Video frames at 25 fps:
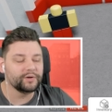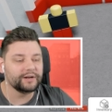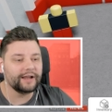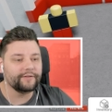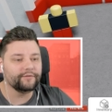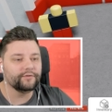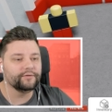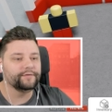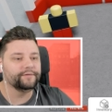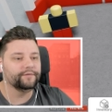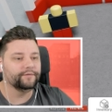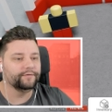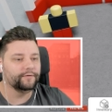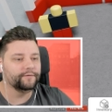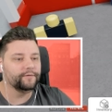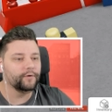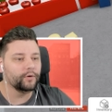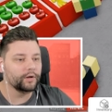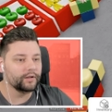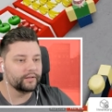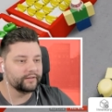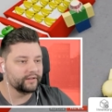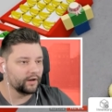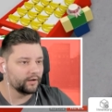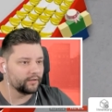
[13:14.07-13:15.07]
We don't
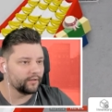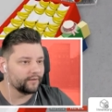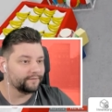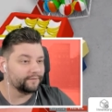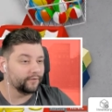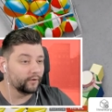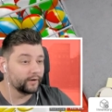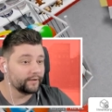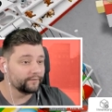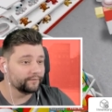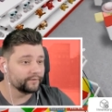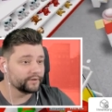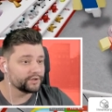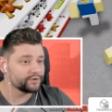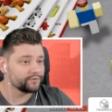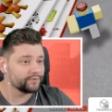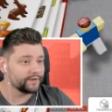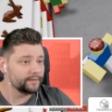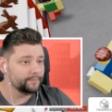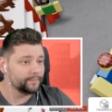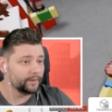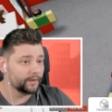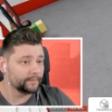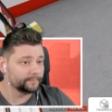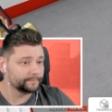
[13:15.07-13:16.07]
have, you know, the full
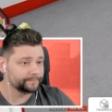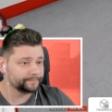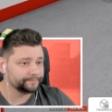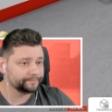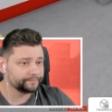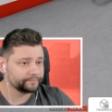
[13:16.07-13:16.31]
inventory, but